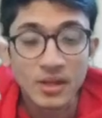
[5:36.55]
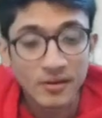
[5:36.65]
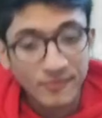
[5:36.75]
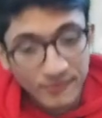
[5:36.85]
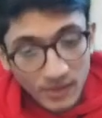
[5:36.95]

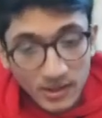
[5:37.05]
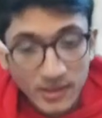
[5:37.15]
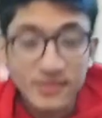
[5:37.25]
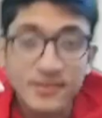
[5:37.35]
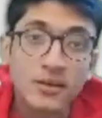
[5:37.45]

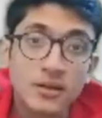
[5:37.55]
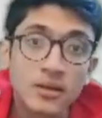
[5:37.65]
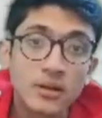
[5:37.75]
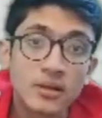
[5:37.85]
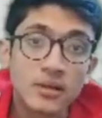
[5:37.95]
first
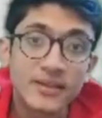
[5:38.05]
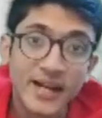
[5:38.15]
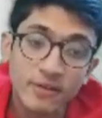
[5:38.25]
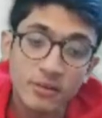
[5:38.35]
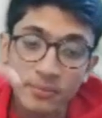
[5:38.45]
that will
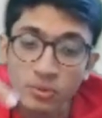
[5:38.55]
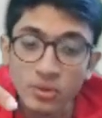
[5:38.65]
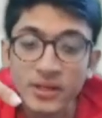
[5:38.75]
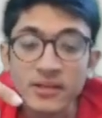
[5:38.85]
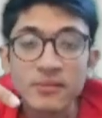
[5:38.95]
be put
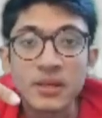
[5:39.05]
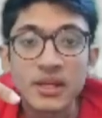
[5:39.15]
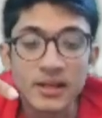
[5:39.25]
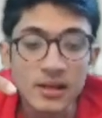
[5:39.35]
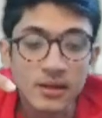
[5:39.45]
in
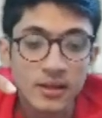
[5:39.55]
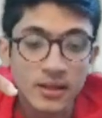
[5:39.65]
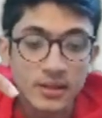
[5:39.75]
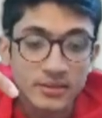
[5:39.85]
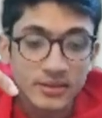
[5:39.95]
PNL,
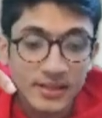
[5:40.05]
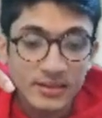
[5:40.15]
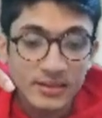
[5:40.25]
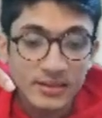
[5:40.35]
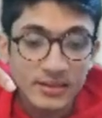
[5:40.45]
then the
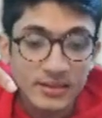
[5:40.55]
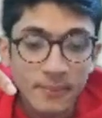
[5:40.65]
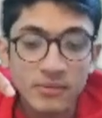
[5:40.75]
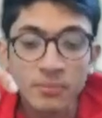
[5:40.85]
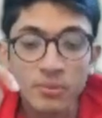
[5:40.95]
balance will be
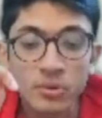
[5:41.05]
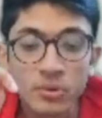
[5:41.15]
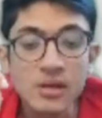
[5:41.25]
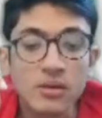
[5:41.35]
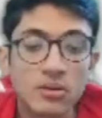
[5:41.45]
put in
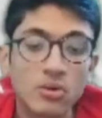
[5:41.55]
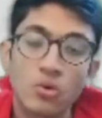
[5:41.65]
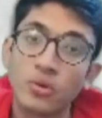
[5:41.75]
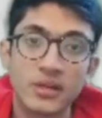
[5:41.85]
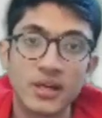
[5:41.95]

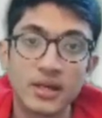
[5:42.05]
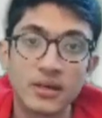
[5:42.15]
OCI.